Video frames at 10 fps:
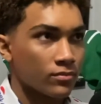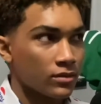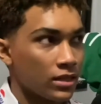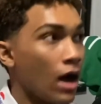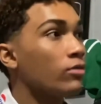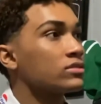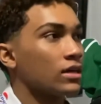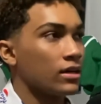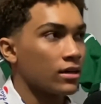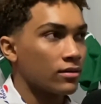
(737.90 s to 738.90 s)
That was
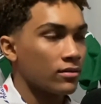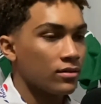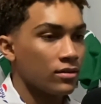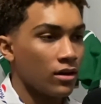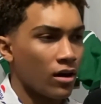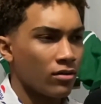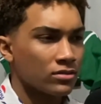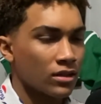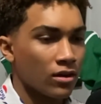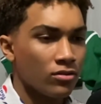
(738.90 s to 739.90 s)
like, you know, I was
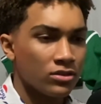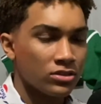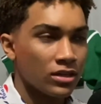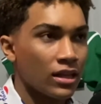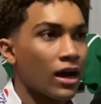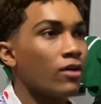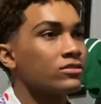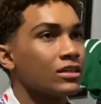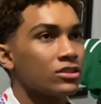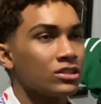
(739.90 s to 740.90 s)
like, holy shit. Like, I was
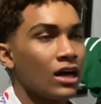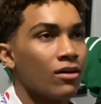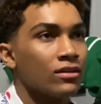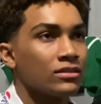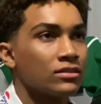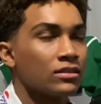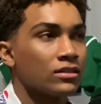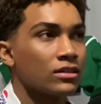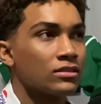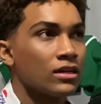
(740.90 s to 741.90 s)
at the shower listening to
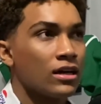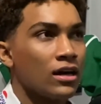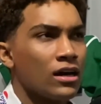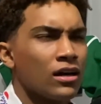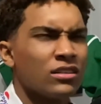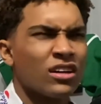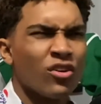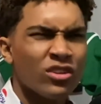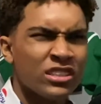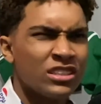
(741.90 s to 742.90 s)
this. And I was like,
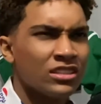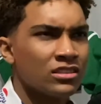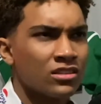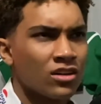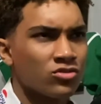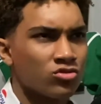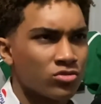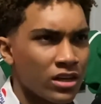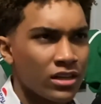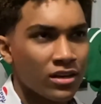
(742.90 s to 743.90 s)
holy shit, this song is
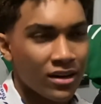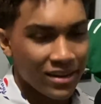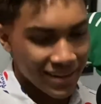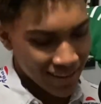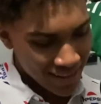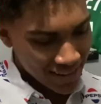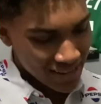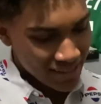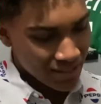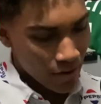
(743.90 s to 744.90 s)
really good.
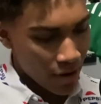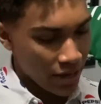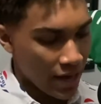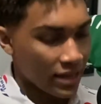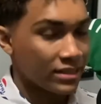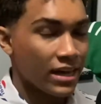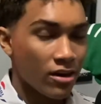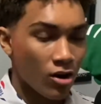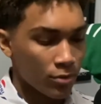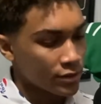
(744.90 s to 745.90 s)
So, yeah, the
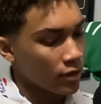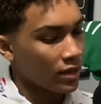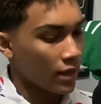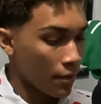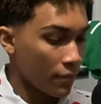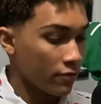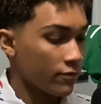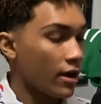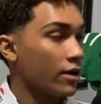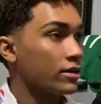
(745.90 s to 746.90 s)
take-homes are Light My
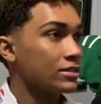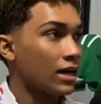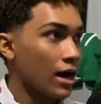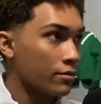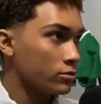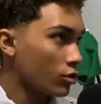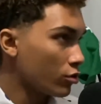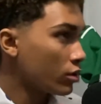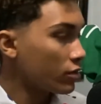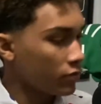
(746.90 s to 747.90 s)
Fire, Time,
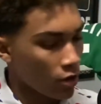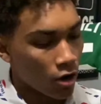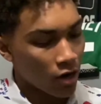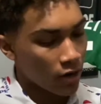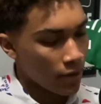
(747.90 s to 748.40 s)
Donut of the Heart,